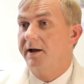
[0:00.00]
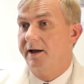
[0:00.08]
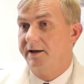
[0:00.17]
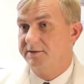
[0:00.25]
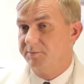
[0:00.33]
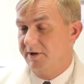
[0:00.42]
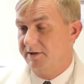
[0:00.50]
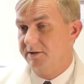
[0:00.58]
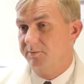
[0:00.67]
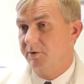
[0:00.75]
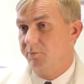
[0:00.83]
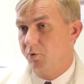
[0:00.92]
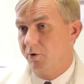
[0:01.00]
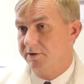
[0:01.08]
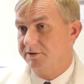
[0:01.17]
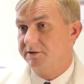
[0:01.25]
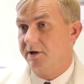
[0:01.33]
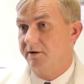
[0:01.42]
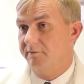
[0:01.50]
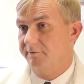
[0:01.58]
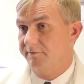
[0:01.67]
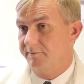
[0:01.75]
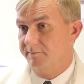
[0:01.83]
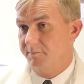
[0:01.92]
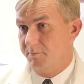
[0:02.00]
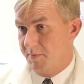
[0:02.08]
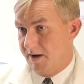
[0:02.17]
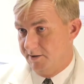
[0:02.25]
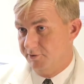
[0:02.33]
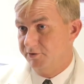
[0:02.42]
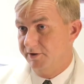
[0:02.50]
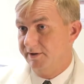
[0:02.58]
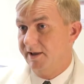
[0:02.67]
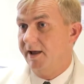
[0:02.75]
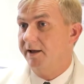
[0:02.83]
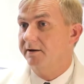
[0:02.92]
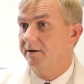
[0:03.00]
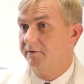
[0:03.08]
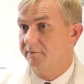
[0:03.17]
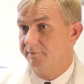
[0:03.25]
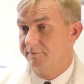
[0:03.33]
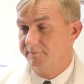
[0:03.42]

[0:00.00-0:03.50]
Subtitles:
I explained to him the importance of monitoring that, of